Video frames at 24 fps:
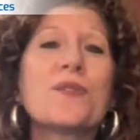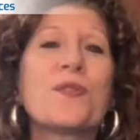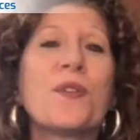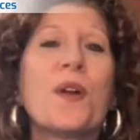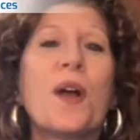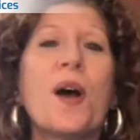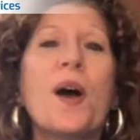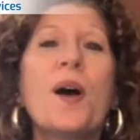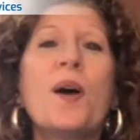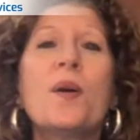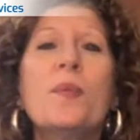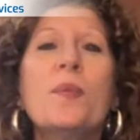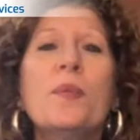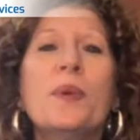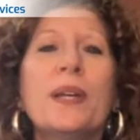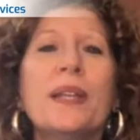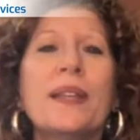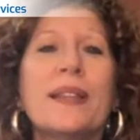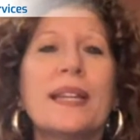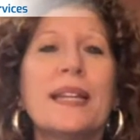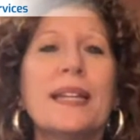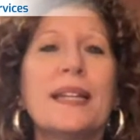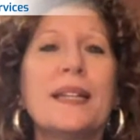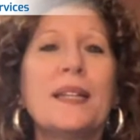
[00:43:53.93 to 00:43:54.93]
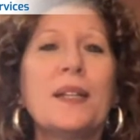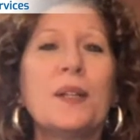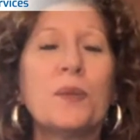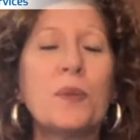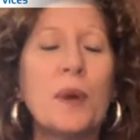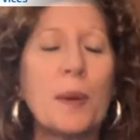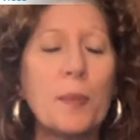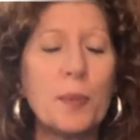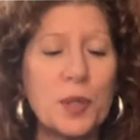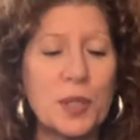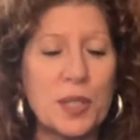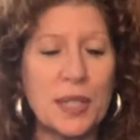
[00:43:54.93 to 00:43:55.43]
from within.
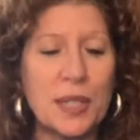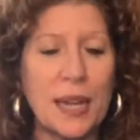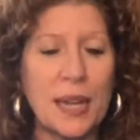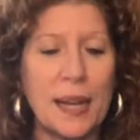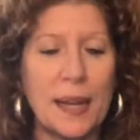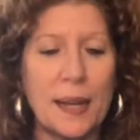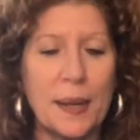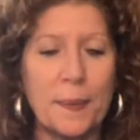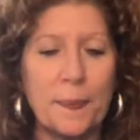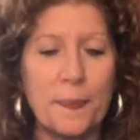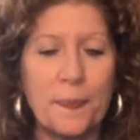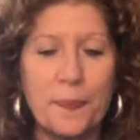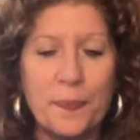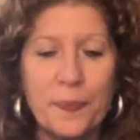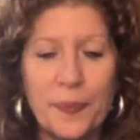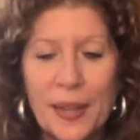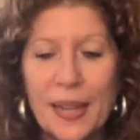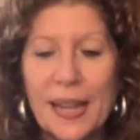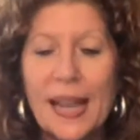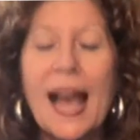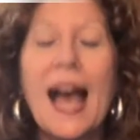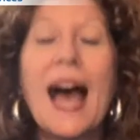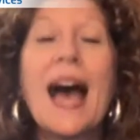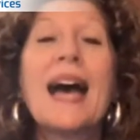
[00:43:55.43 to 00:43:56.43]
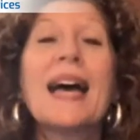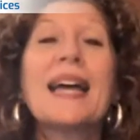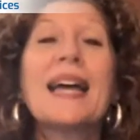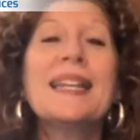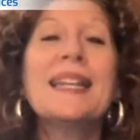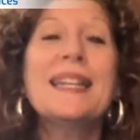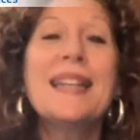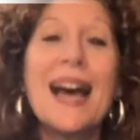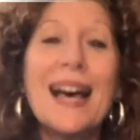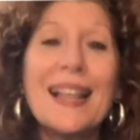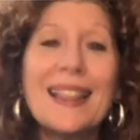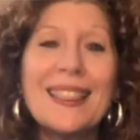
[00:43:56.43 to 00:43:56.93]
One more time.
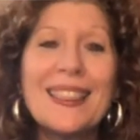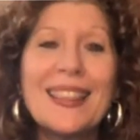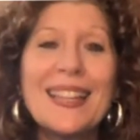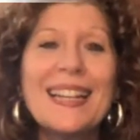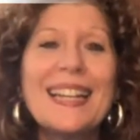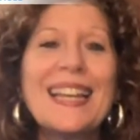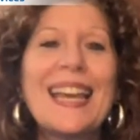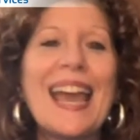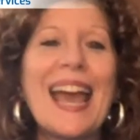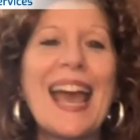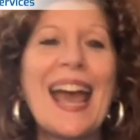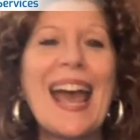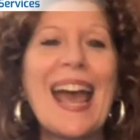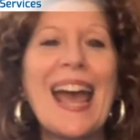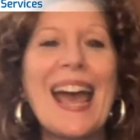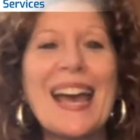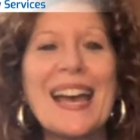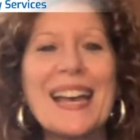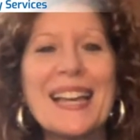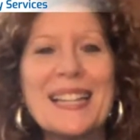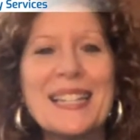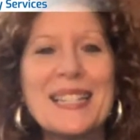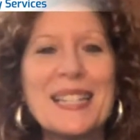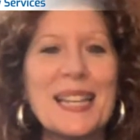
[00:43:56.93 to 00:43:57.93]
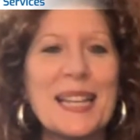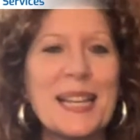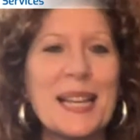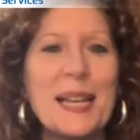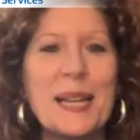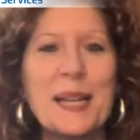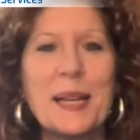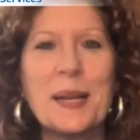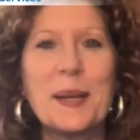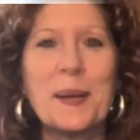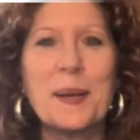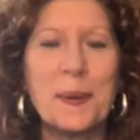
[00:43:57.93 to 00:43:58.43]
Nothing can
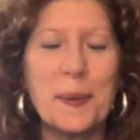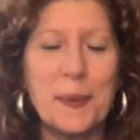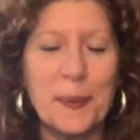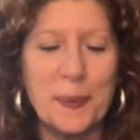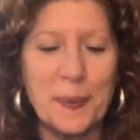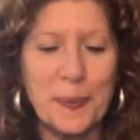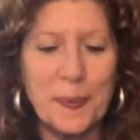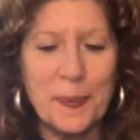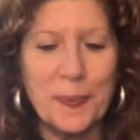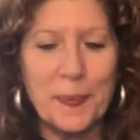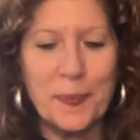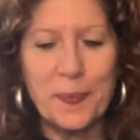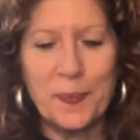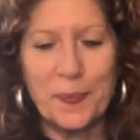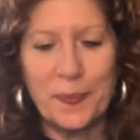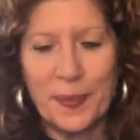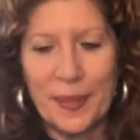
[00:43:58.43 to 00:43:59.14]
dim